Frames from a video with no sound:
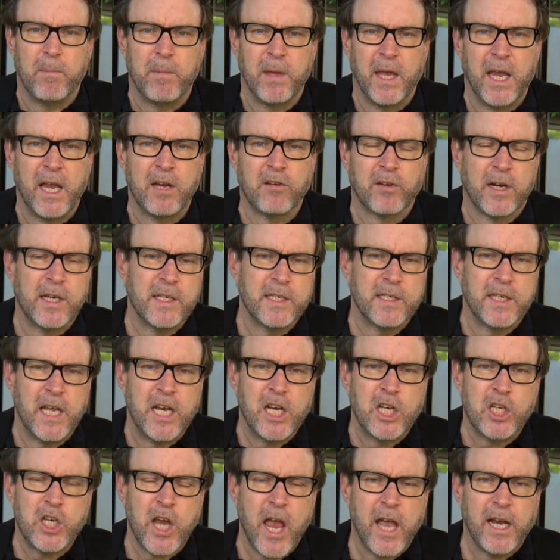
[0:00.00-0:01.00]
increases
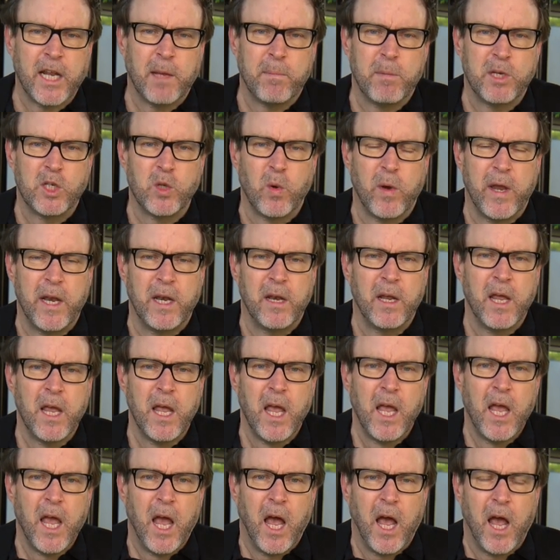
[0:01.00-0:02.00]
in chatter between
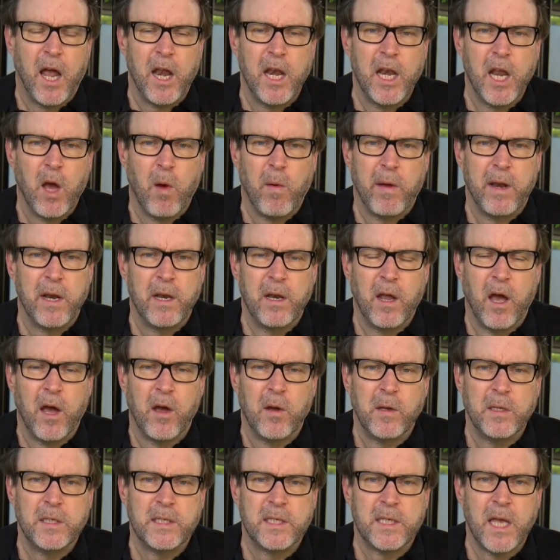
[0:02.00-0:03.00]
known
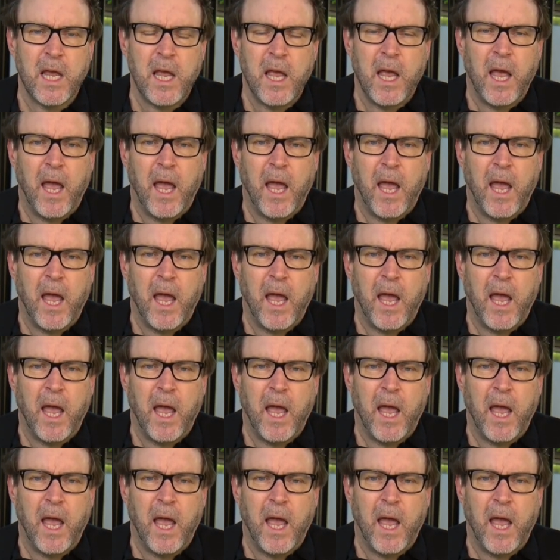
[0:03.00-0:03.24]
nodes,